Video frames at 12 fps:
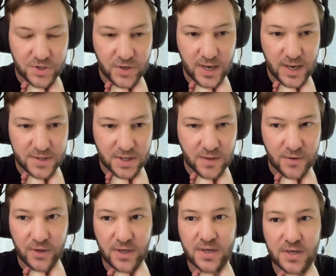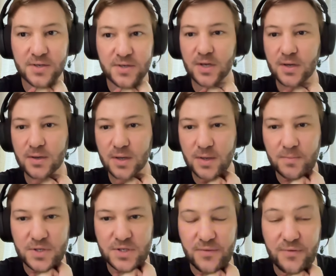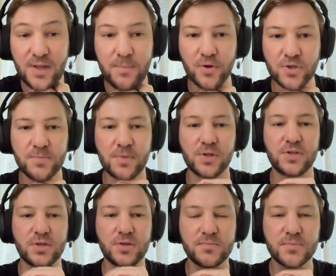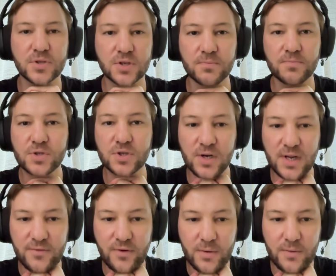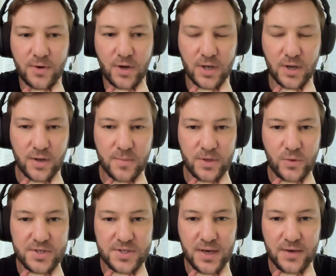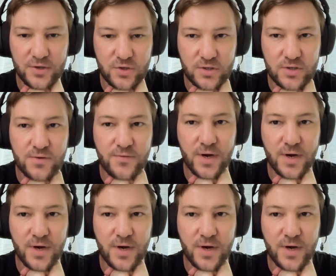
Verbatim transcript: yeah, South Africa, it's definitely possible to live on a Bitcoin standard to a